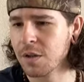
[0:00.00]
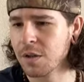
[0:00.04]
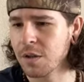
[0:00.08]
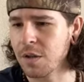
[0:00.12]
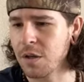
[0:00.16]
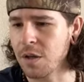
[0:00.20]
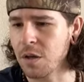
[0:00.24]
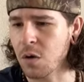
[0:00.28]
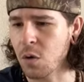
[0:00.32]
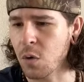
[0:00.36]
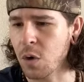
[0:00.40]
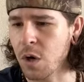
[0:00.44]

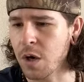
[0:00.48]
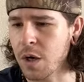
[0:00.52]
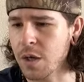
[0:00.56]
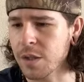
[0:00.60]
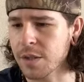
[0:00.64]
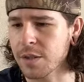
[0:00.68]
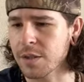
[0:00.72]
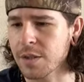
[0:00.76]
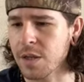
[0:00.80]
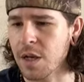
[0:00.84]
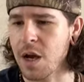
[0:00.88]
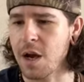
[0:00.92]

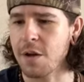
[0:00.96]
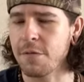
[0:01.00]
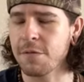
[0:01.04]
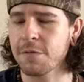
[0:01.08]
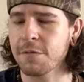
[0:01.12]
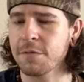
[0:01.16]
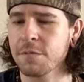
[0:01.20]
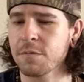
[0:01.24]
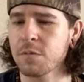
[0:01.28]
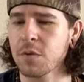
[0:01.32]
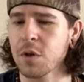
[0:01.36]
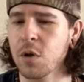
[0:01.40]
Aquarius is
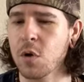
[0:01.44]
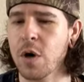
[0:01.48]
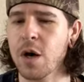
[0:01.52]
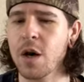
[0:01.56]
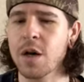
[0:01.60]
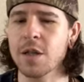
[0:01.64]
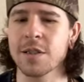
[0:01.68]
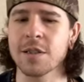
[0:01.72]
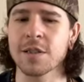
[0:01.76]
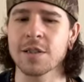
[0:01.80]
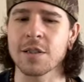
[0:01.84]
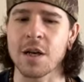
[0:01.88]
off.
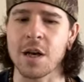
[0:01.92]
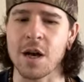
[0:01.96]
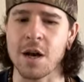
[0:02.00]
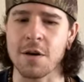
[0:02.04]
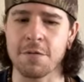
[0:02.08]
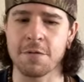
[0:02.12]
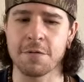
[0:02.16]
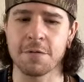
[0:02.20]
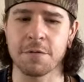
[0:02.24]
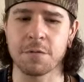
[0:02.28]
Aquarius is off.